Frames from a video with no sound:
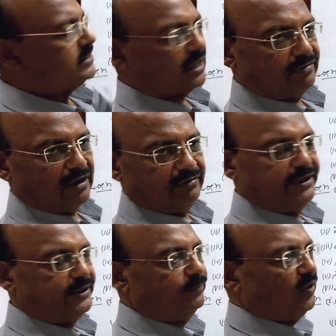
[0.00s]
alphabet.
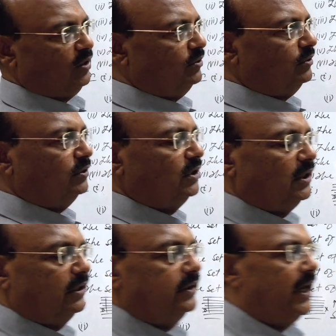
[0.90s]
You know
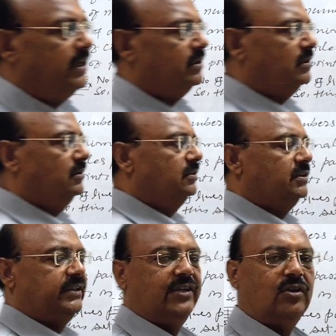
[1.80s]
that
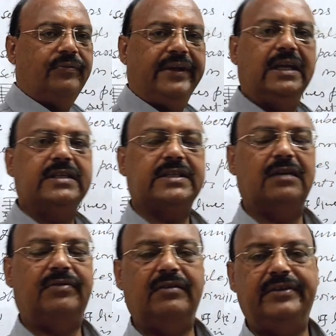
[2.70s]
set of English
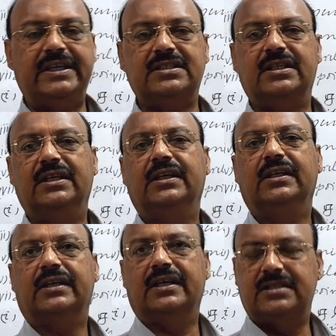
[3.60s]
alphabets
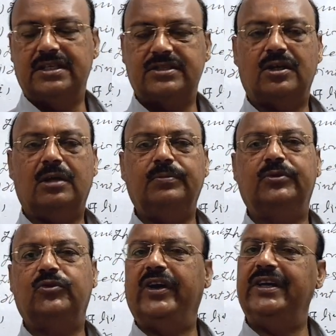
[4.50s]
consist of
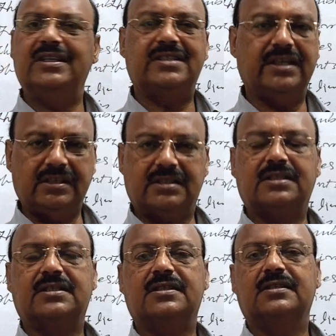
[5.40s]

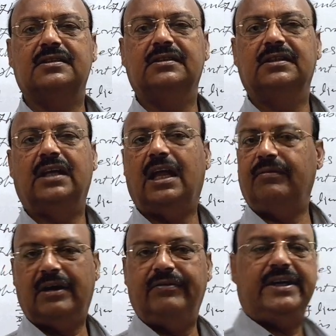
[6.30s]
26
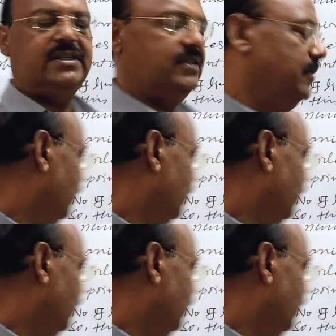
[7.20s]
alphabets